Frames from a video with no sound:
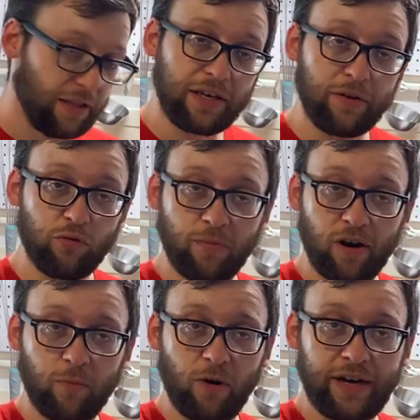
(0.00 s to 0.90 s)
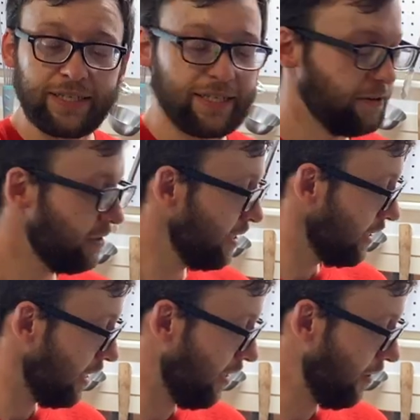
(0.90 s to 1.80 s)
the rhubarb wine
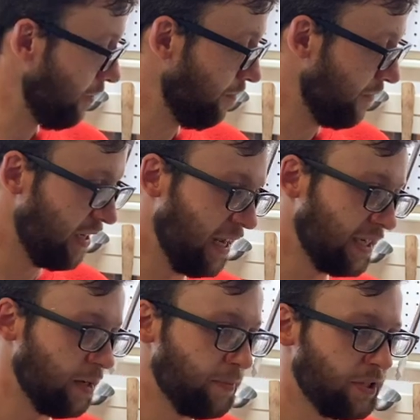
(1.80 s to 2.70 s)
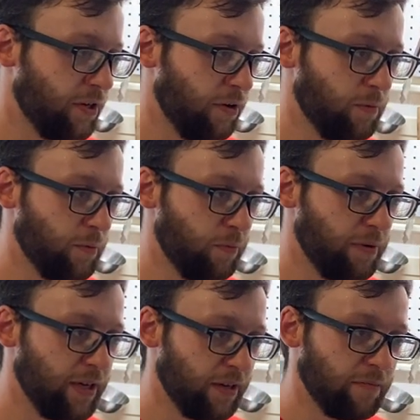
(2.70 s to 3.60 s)
series. Um, the next episode will
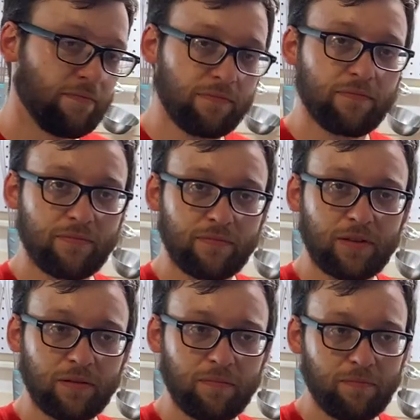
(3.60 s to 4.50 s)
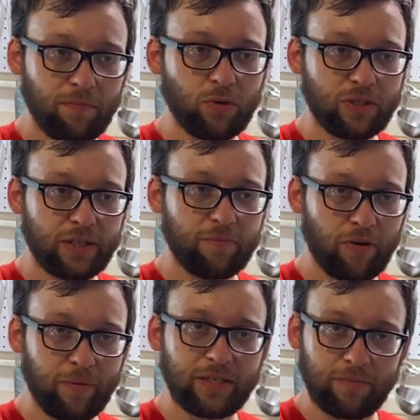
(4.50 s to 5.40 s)
be posted
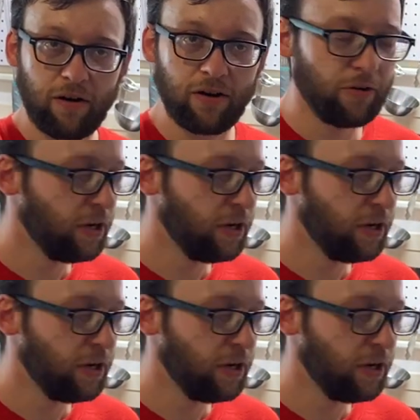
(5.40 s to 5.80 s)
probably tomorrow.